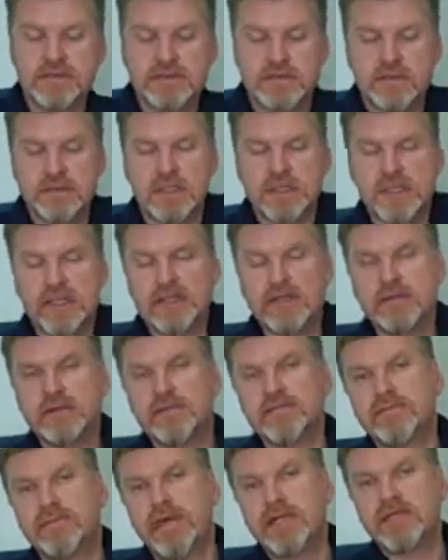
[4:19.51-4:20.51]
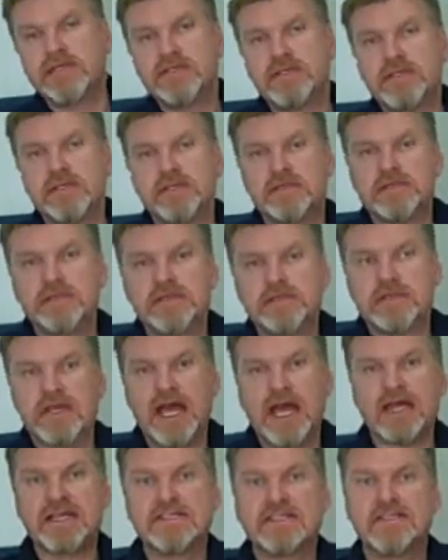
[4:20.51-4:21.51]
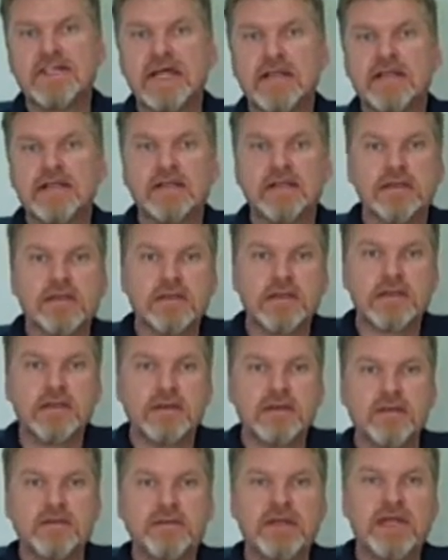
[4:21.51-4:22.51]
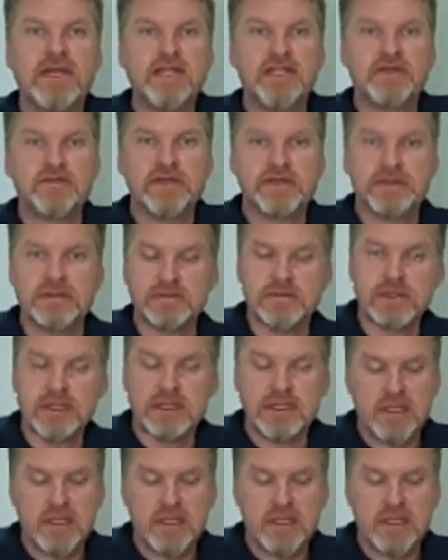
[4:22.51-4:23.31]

Doyle mentioned accidental plagiarism.